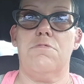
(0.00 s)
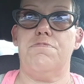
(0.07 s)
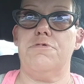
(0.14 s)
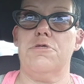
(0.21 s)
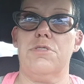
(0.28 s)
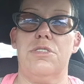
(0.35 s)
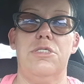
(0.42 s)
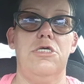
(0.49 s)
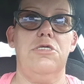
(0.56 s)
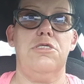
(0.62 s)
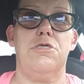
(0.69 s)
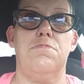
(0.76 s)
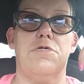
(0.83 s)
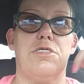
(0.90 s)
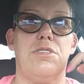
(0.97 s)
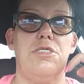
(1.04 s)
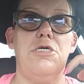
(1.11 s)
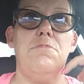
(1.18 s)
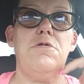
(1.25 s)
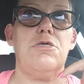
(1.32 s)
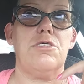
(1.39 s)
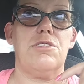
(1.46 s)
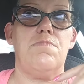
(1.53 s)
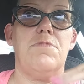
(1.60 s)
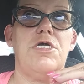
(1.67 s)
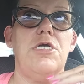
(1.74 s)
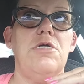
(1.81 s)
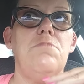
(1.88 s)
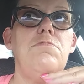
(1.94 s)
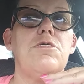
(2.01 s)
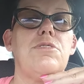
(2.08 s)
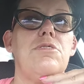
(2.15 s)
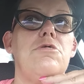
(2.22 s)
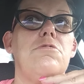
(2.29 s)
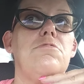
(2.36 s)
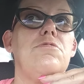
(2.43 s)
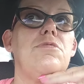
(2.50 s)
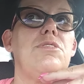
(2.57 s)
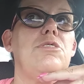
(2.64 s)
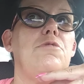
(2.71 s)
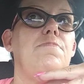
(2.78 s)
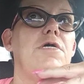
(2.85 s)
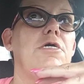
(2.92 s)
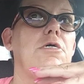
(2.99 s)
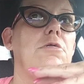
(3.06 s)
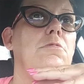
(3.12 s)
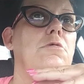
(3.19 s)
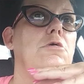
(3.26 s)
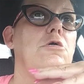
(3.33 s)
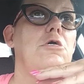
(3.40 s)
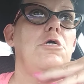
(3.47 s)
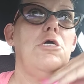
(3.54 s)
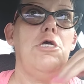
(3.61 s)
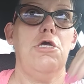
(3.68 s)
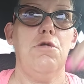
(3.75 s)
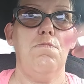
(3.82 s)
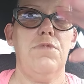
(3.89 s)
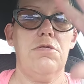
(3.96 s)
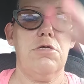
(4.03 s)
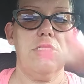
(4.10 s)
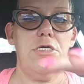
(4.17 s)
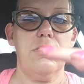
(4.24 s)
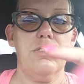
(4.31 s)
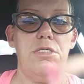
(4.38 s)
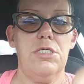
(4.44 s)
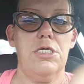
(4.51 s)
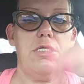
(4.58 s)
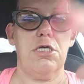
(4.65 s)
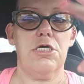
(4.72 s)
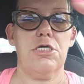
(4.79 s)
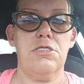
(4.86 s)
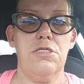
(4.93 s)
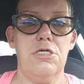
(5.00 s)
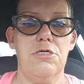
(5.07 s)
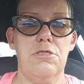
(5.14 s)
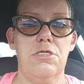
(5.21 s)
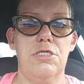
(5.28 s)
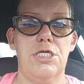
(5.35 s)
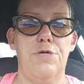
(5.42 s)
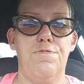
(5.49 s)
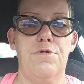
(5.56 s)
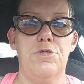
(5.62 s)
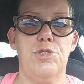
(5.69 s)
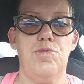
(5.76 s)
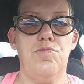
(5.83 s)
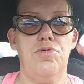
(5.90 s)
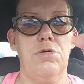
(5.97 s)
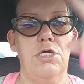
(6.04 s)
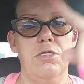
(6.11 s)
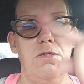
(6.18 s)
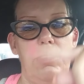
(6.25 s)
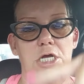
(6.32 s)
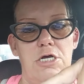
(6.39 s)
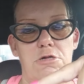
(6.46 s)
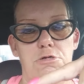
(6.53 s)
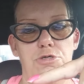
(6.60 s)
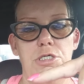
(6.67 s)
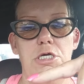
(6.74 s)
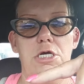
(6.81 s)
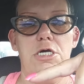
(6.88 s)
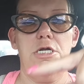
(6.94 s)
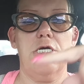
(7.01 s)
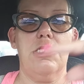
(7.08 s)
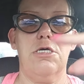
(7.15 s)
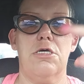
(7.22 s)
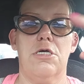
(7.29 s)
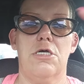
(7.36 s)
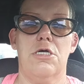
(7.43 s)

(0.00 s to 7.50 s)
to feel sick to my stomach because my head was hurting so bad. But like I said, I can tell the difference between allergy headache